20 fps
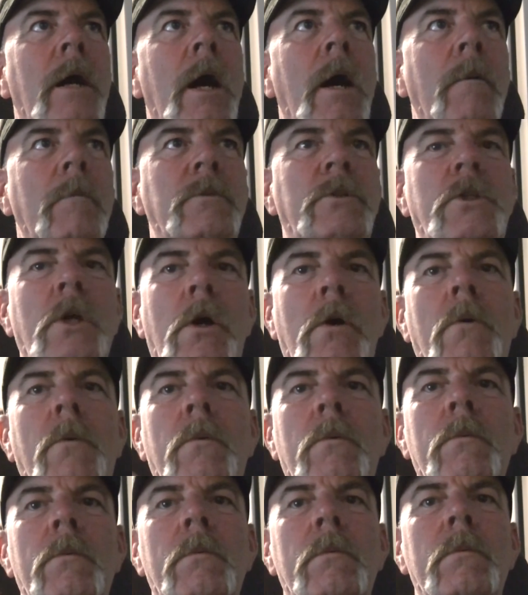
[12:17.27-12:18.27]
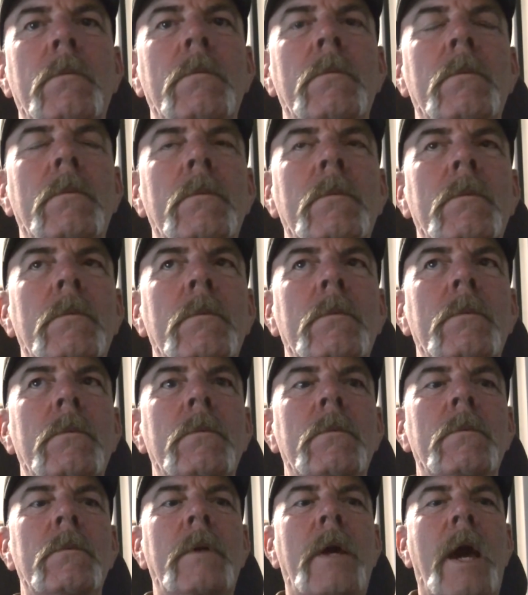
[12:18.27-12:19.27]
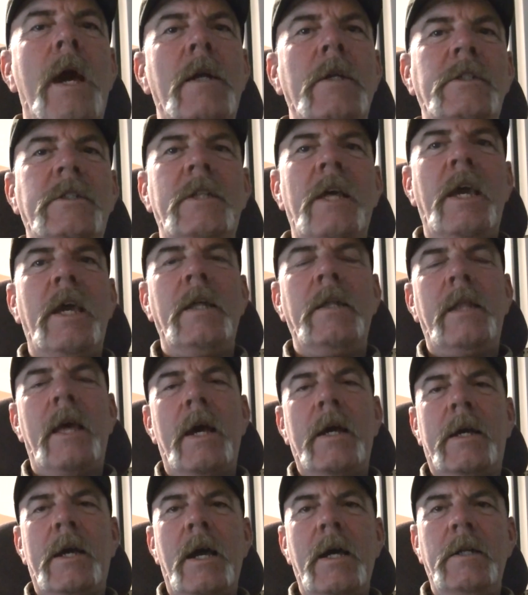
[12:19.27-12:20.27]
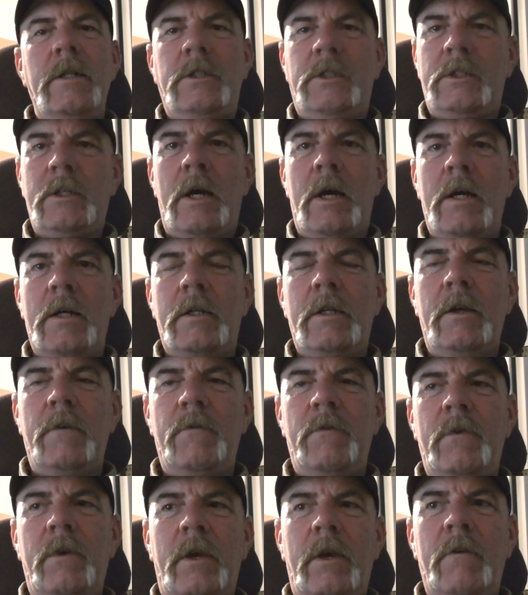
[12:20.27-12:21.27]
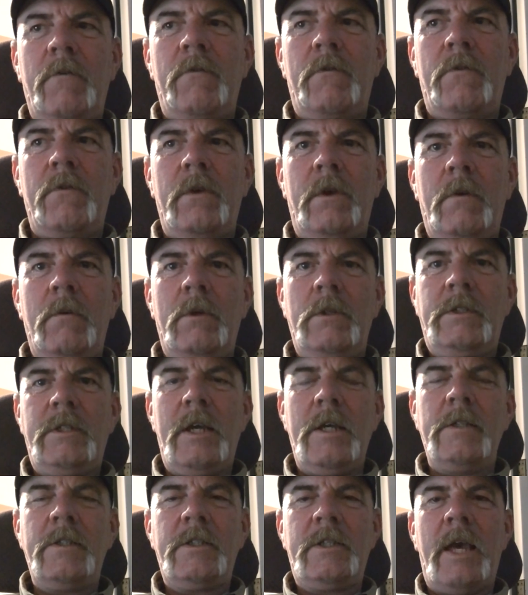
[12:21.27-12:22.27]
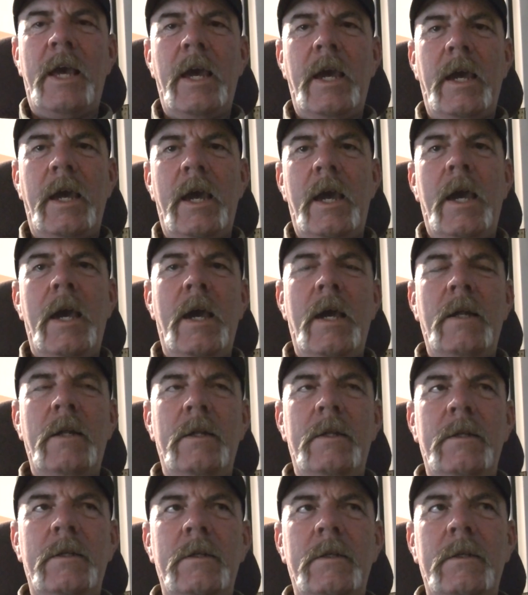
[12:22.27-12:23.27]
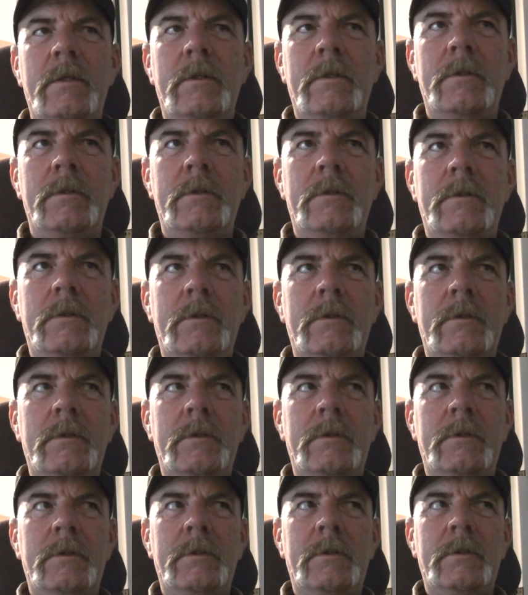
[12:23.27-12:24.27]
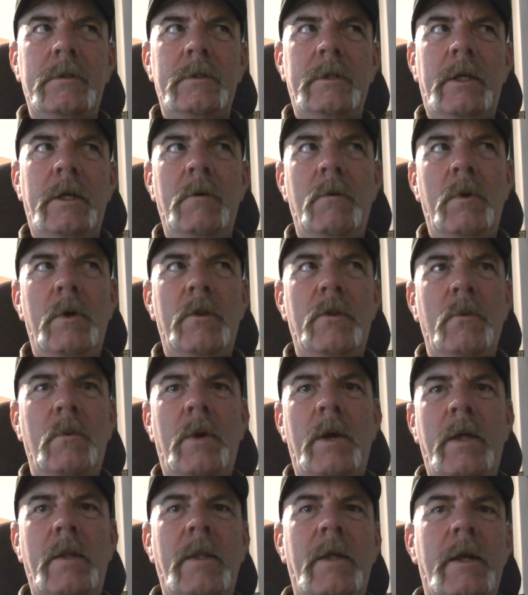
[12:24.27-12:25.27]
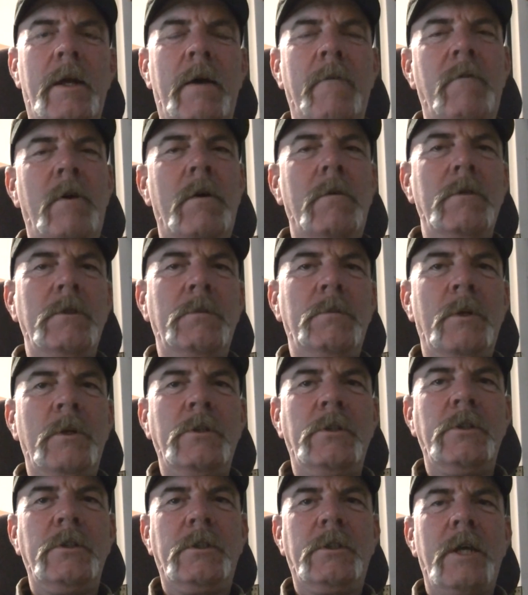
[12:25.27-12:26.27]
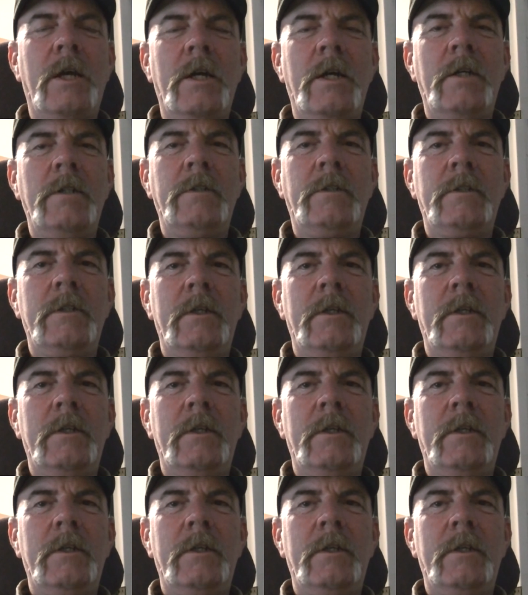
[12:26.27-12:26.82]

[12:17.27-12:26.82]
So out of state, that kind of sucked. If it was in state and it went the way that I've always purchased guns,